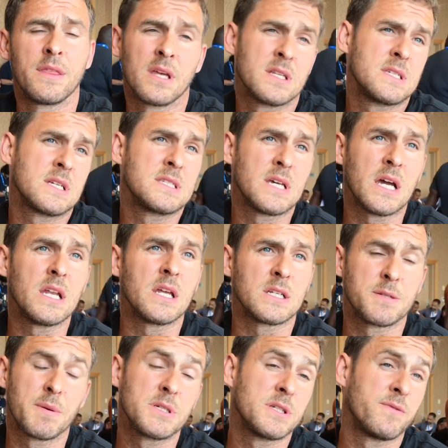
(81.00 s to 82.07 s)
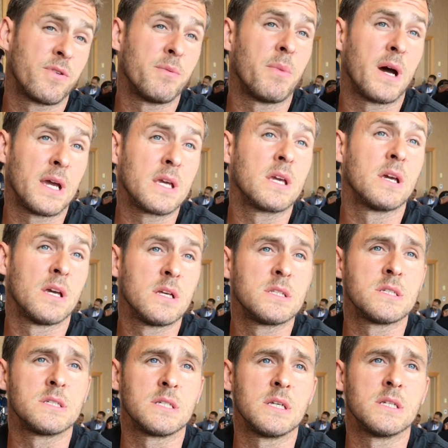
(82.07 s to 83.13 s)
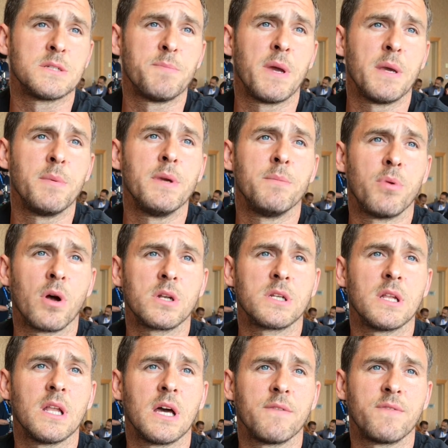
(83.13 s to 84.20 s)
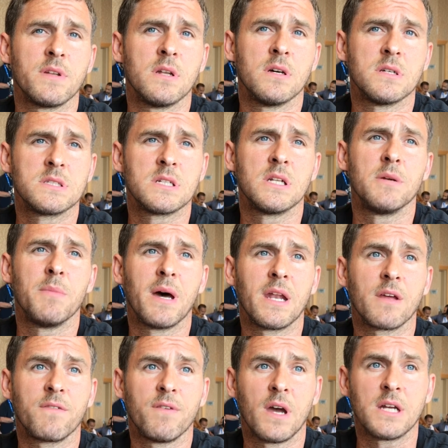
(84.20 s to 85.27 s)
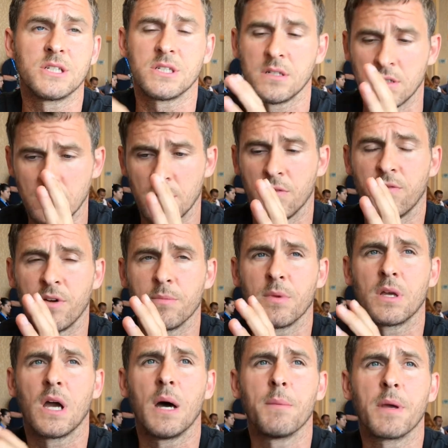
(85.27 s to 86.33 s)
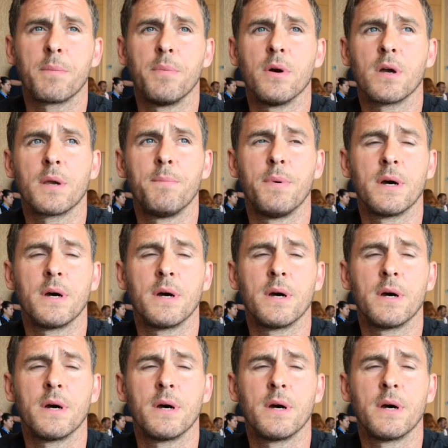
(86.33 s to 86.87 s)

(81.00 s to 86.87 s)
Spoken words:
it's exciting, especially for Mike, to see his baby brought to life in a cinematic fashion from the comic book.